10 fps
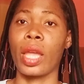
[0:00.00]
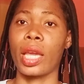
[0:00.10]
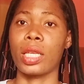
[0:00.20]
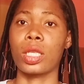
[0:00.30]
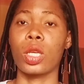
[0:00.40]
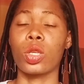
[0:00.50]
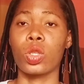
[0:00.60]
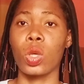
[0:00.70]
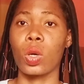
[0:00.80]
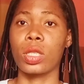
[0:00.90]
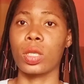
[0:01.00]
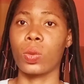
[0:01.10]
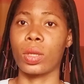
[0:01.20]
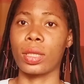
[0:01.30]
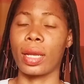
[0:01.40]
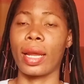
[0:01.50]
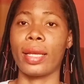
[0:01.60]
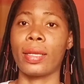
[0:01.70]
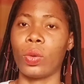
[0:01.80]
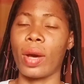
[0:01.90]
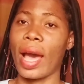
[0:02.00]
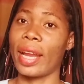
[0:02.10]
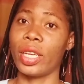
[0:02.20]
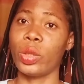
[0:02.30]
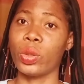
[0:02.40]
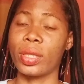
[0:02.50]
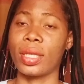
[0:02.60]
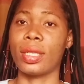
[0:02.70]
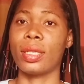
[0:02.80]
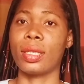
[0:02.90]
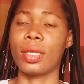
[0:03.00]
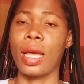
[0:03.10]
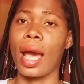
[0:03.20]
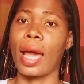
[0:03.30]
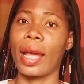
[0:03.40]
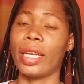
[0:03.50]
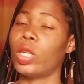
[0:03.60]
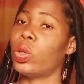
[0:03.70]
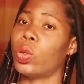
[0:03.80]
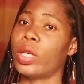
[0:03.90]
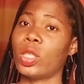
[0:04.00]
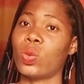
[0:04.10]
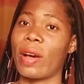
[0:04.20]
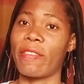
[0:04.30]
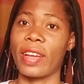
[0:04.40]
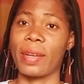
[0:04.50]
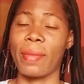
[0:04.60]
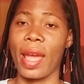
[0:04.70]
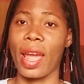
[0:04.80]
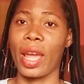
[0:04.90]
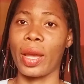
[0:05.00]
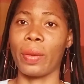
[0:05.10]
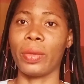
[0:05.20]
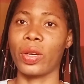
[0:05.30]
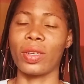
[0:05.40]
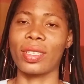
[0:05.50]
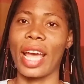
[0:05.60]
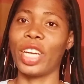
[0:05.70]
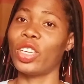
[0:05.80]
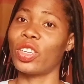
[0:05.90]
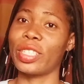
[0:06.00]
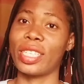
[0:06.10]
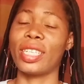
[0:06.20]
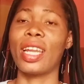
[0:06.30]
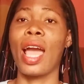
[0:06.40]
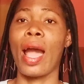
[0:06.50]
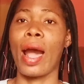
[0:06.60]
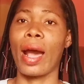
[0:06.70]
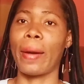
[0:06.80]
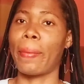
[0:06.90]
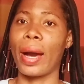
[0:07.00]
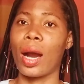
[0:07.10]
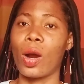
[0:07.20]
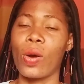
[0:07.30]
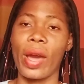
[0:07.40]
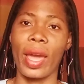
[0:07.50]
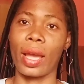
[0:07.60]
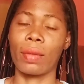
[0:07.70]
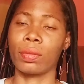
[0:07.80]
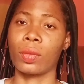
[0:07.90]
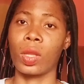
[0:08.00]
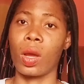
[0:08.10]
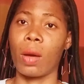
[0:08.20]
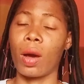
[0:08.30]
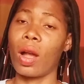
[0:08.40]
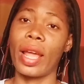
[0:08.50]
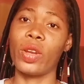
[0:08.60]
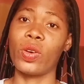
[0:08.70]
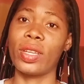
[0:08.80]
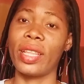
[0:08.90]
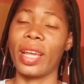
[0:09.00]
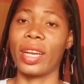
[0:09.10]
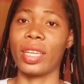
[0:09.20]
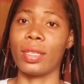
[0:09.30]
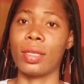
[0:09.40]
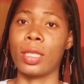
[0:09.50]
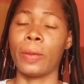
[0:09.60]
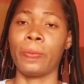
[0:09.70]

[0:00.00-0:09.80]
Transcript: is salty water. Like, I didn't notice, and I didn't know it will affect my hair because I knew nothing about hair. All I know then is